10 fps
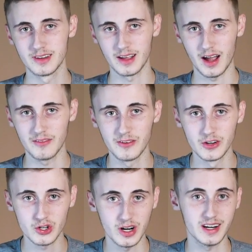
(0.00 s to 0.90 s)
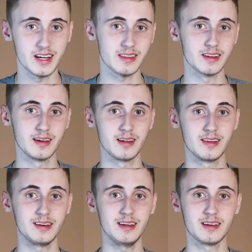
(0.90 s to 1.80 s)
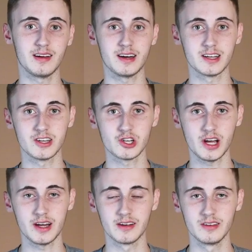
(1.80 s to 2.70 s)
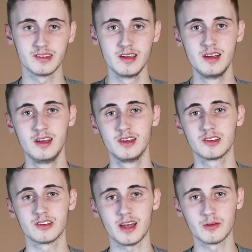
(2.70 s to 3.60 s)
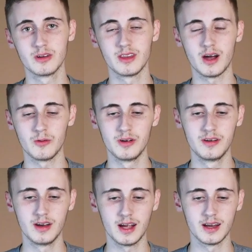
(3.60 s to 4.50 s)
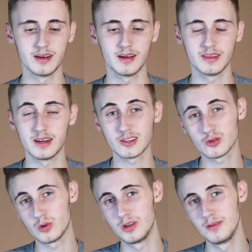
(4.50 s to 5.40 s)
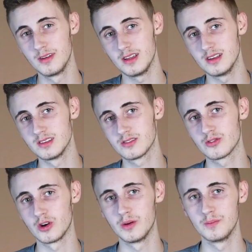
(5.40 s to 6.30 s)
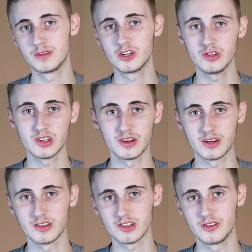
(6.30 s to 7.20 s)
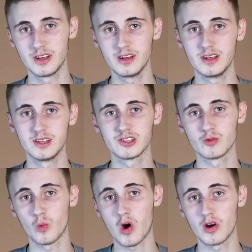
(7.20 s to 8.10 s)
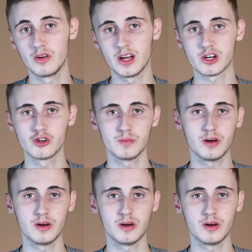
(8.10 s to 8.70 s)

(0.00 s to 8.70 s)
have fun trying to get the detail out of the shadows. So that ruined that one. And the next one is from Tucson, Arizona in Saguaro National